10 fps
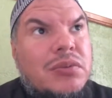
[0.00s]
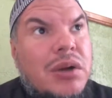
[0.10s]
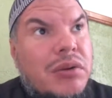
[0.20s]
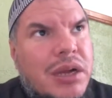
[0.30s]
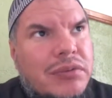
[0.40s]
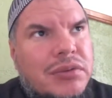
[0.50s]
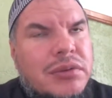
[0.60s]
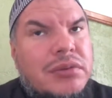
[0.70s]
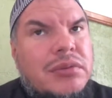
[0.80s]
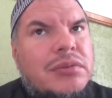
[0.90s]
Wow, I have to,
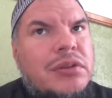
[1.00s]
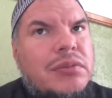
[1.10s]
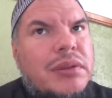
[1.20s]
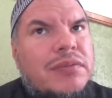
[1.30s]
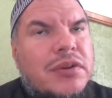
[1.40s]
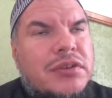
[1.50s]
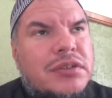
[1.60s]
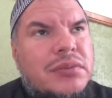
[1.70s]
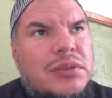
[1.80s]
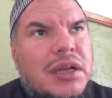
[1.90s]
be
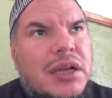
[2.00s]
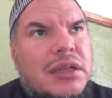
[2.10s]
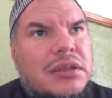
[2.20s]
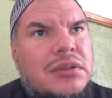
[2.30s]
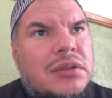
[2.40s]
versant with the hadith.